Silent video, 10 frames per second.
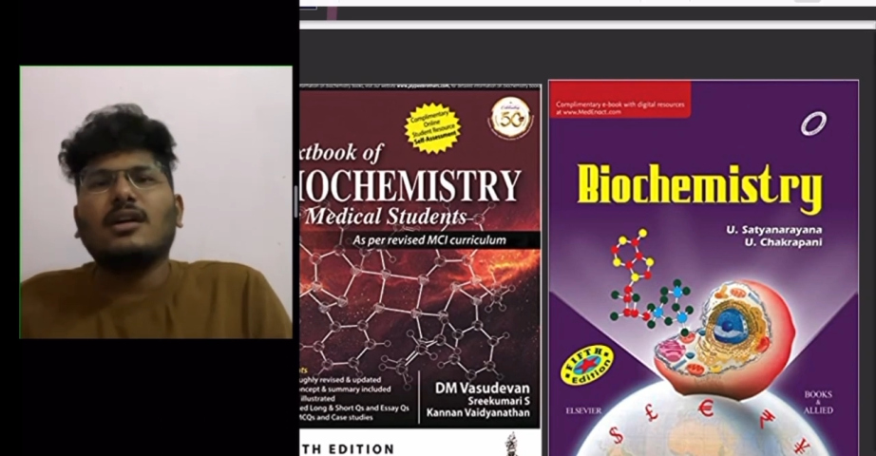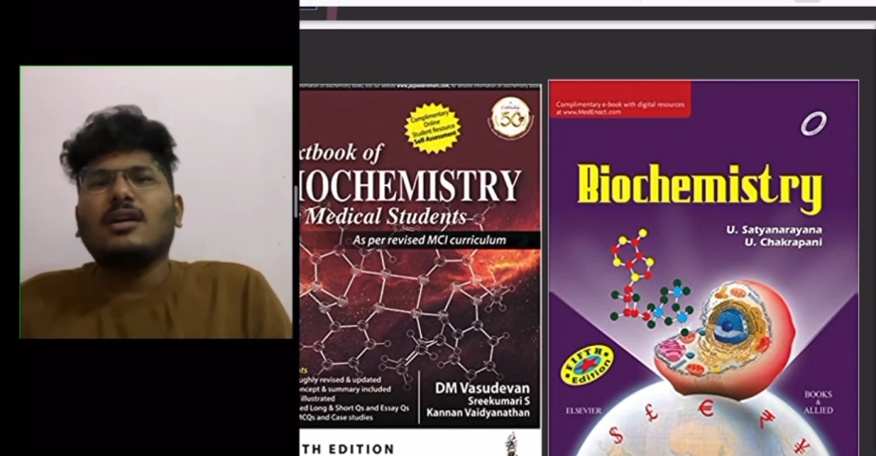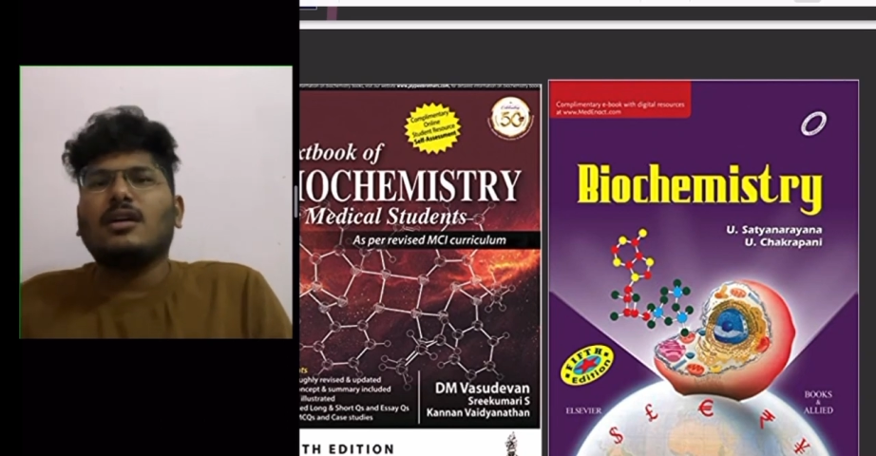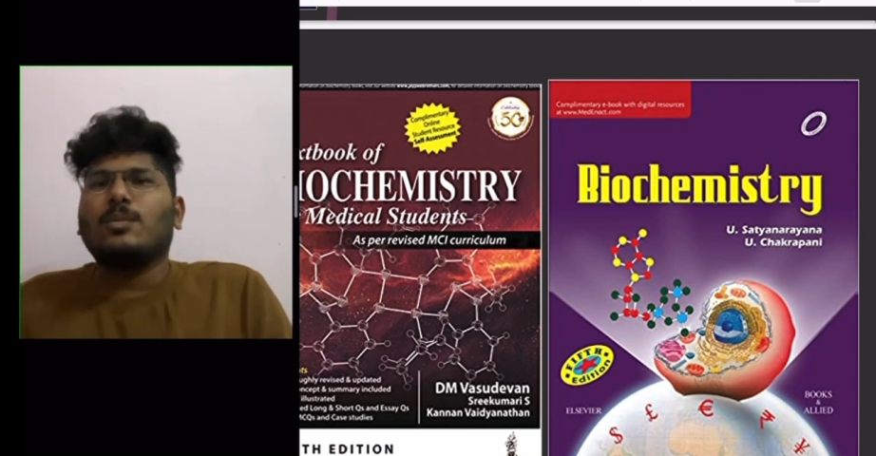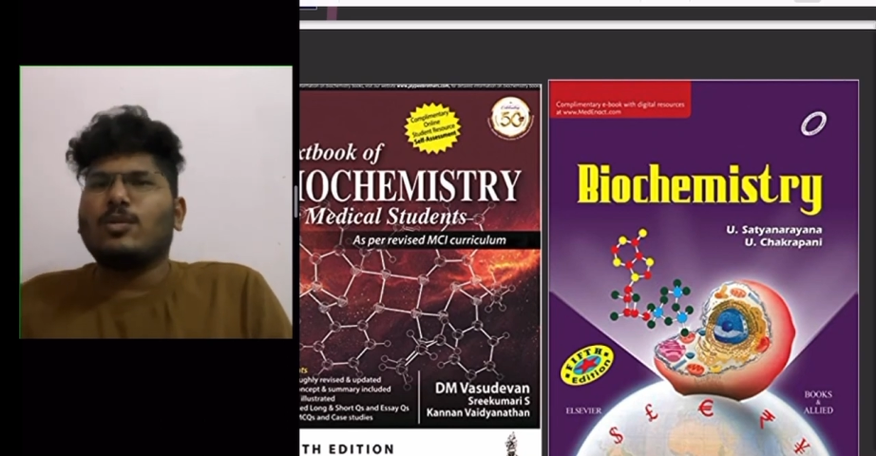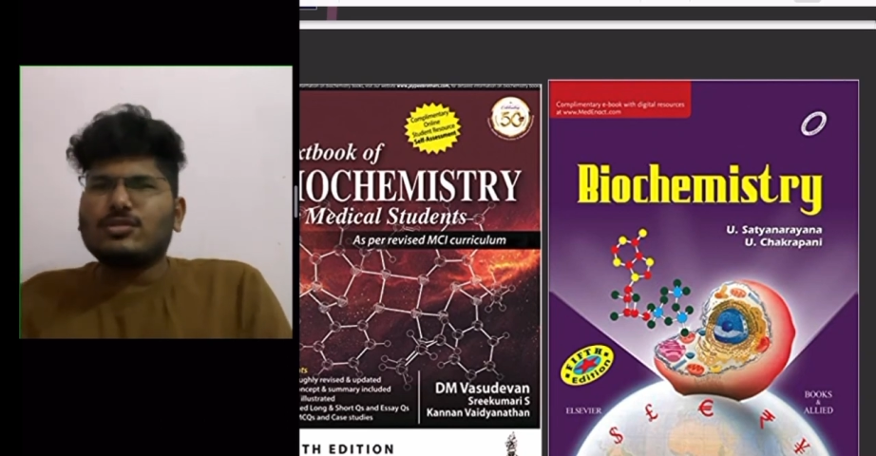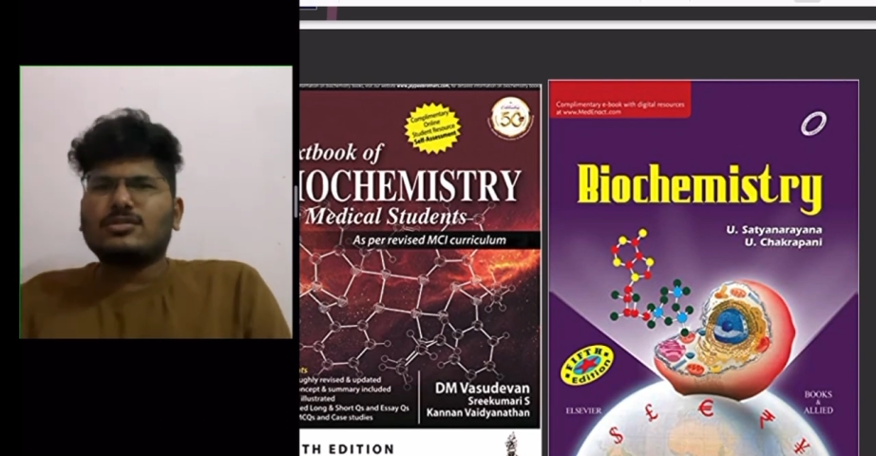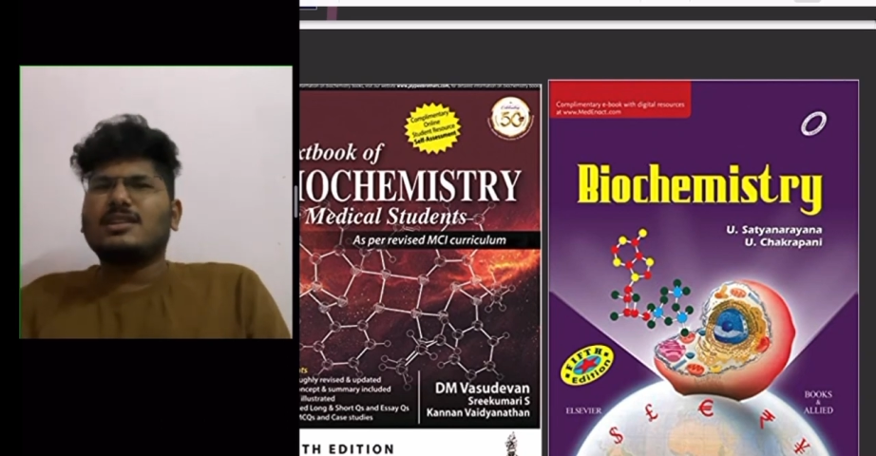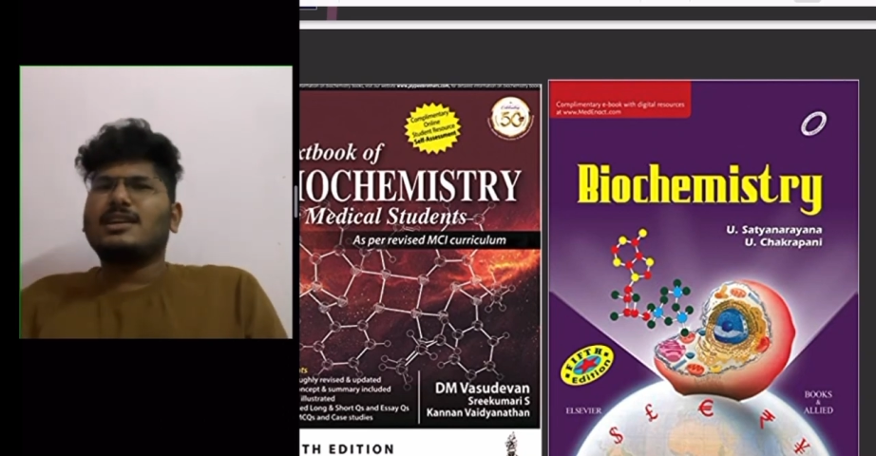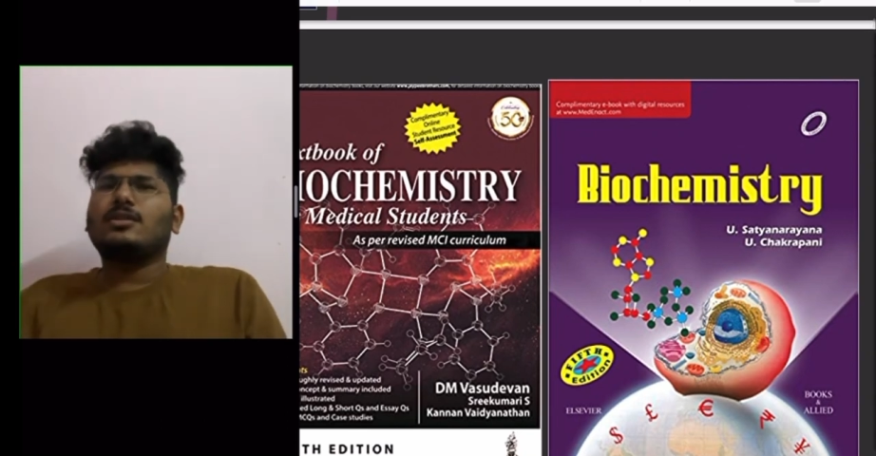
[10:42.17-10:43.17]

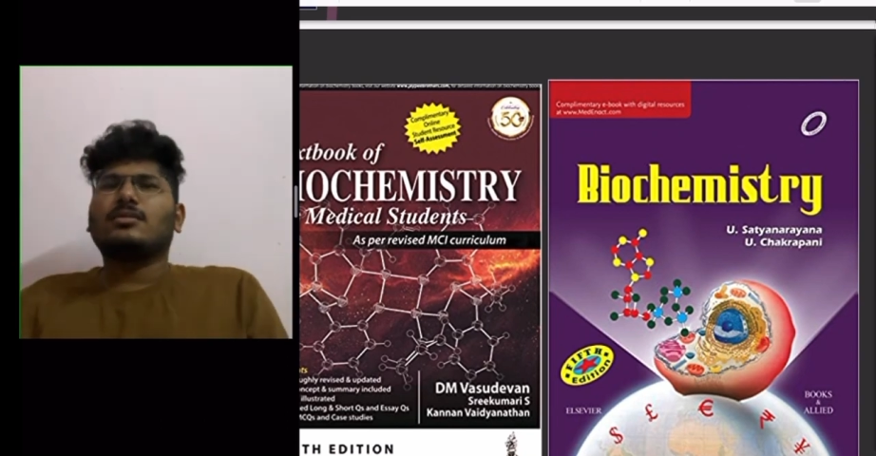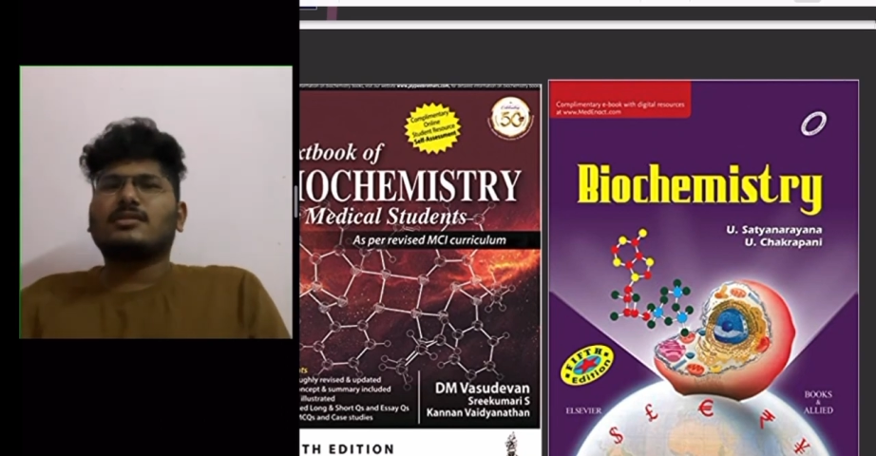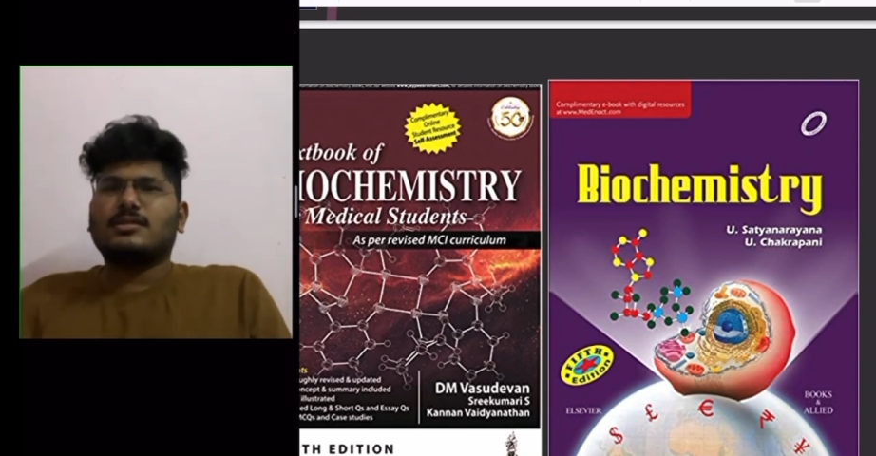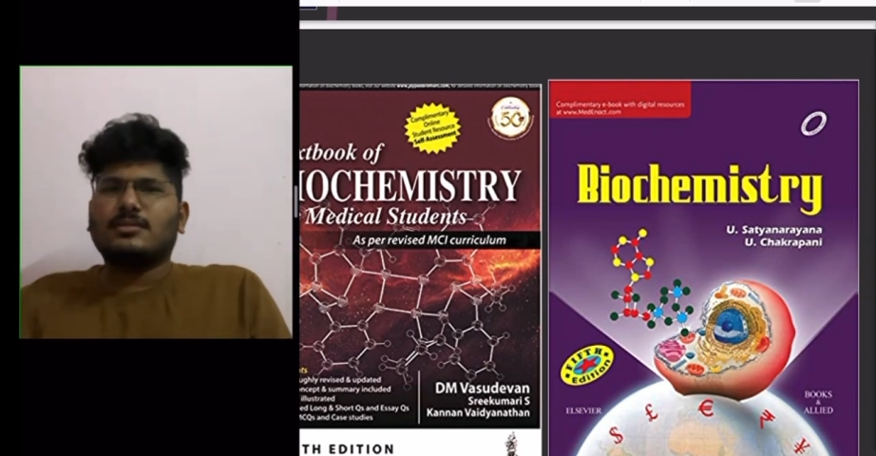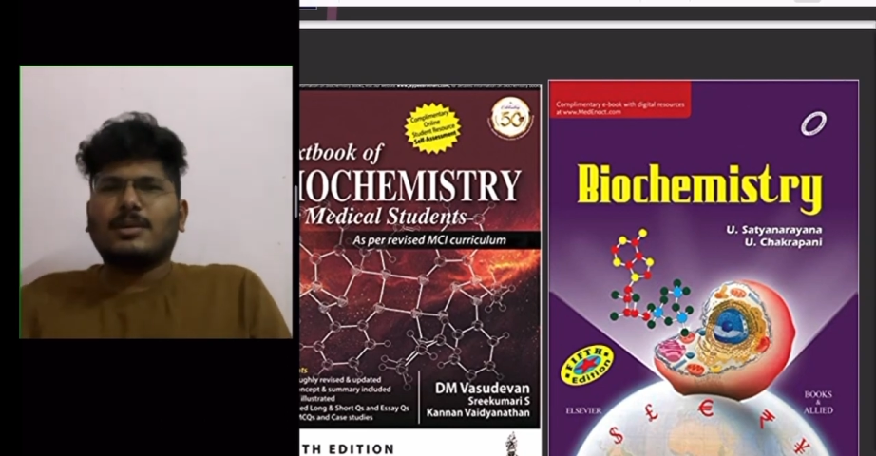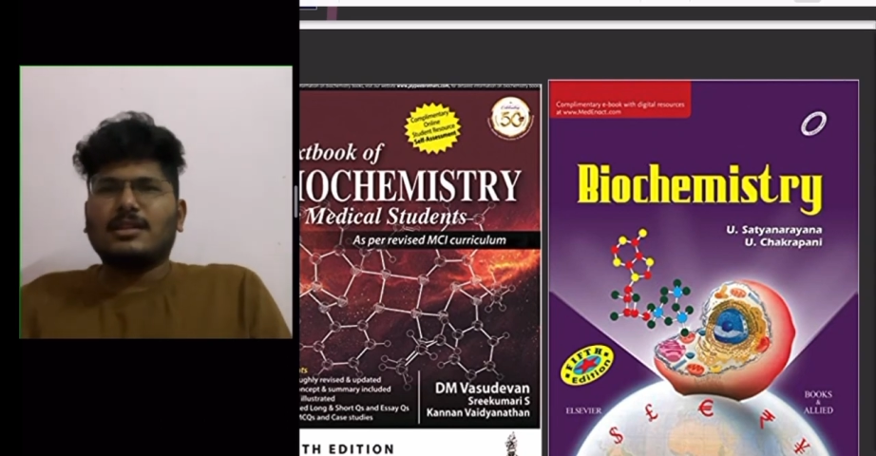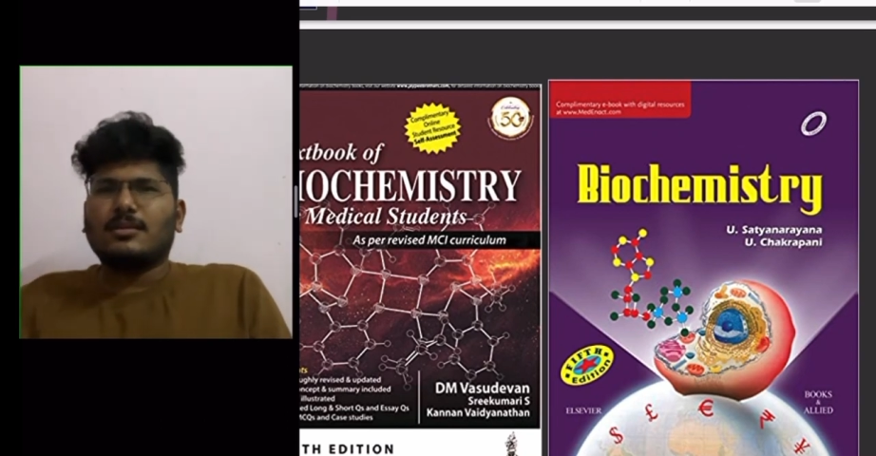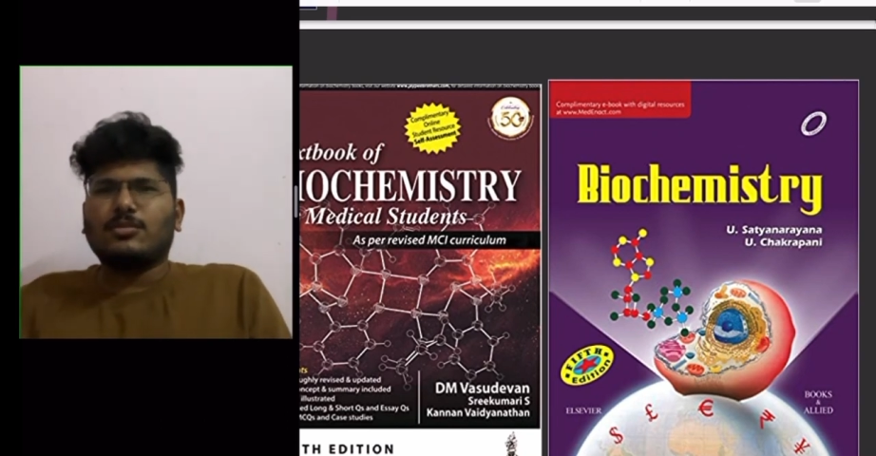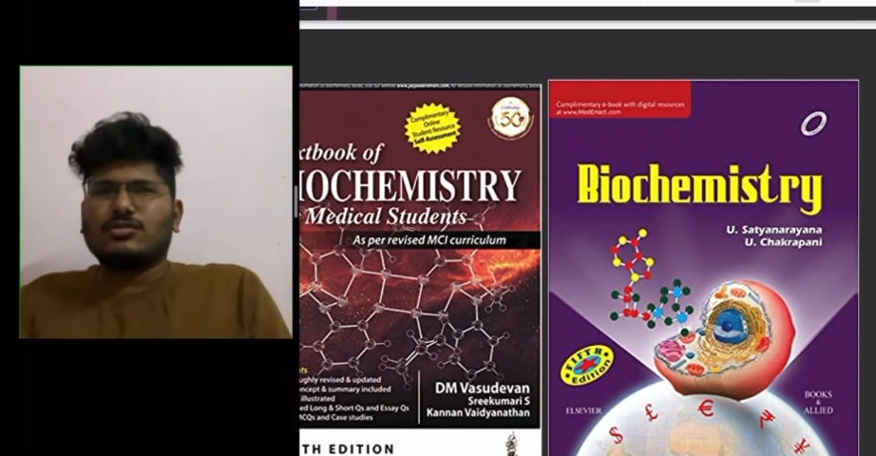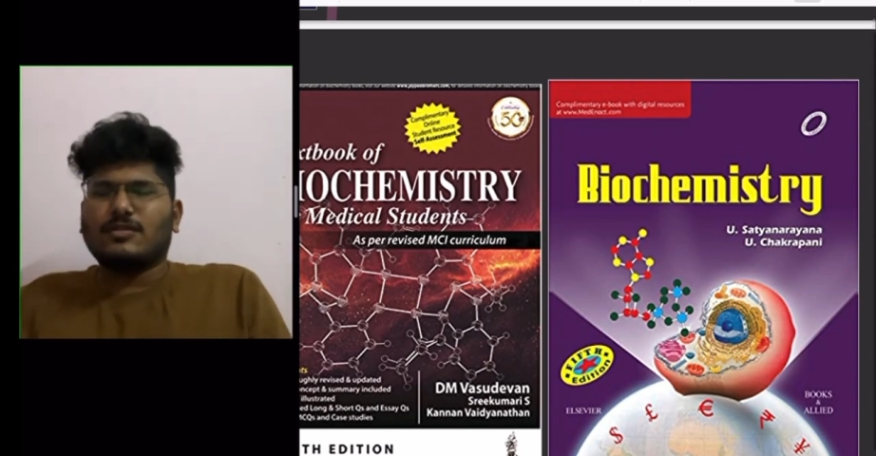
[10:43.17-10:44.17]
mostly used by
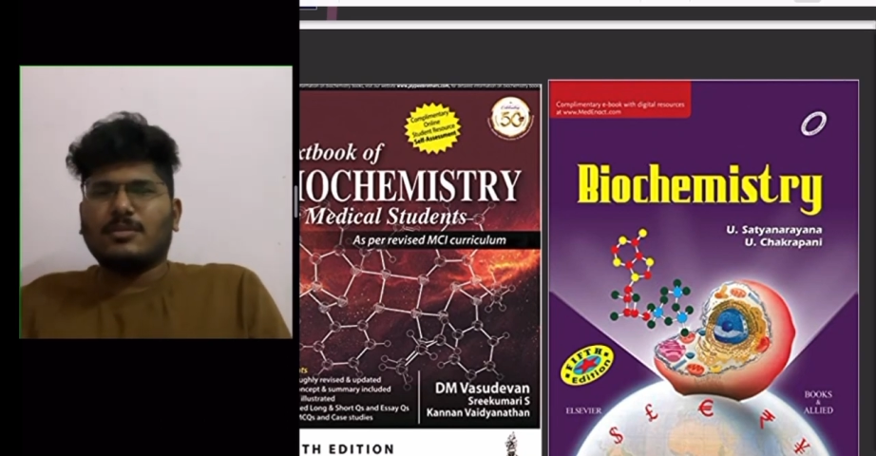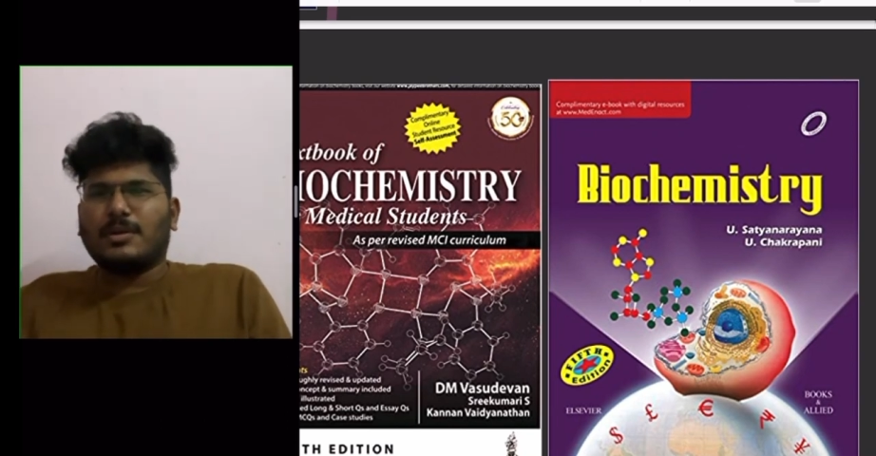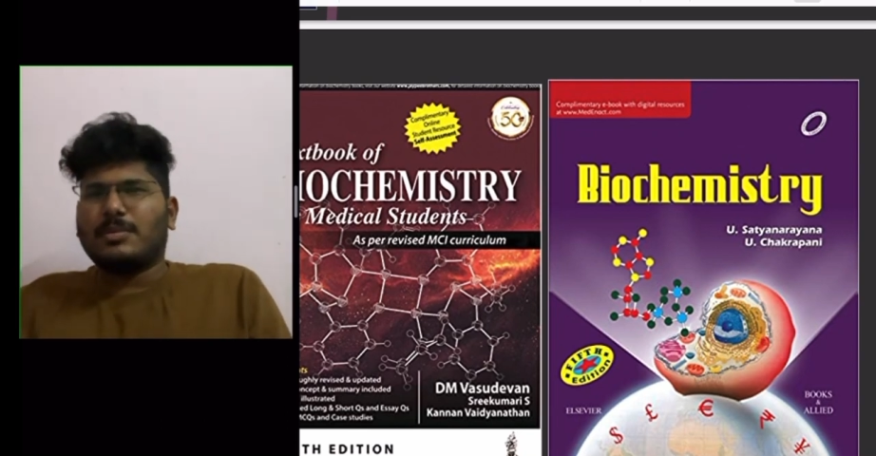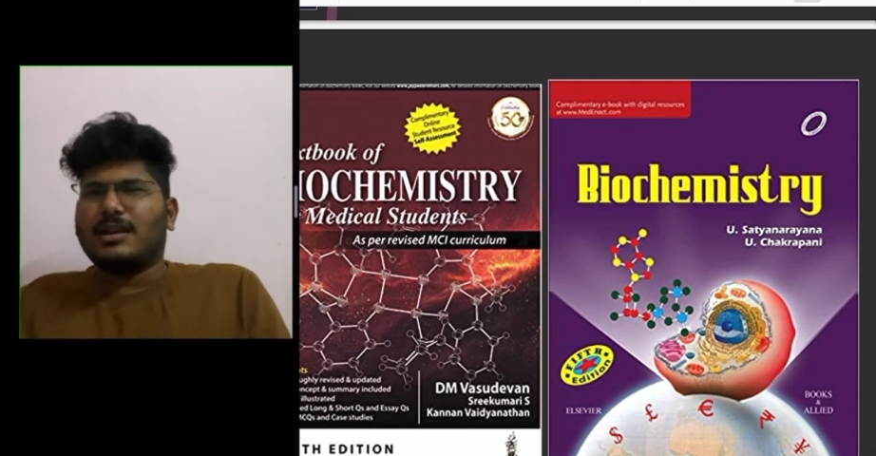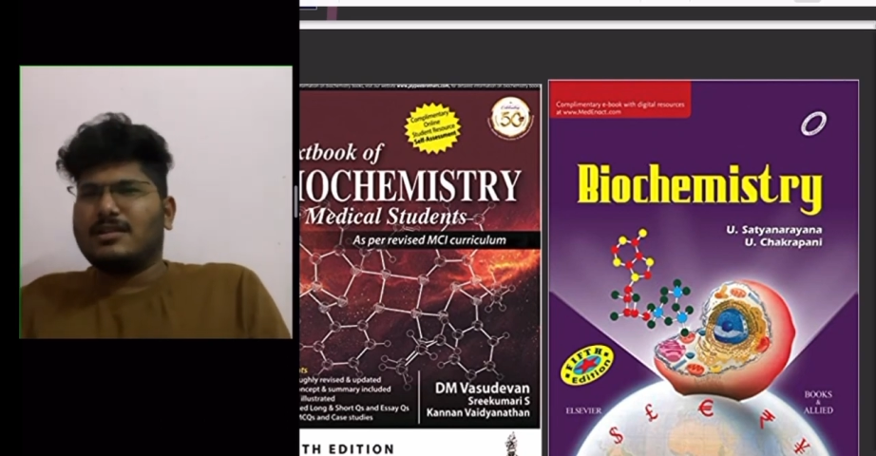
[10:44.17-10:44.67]
the most of the people,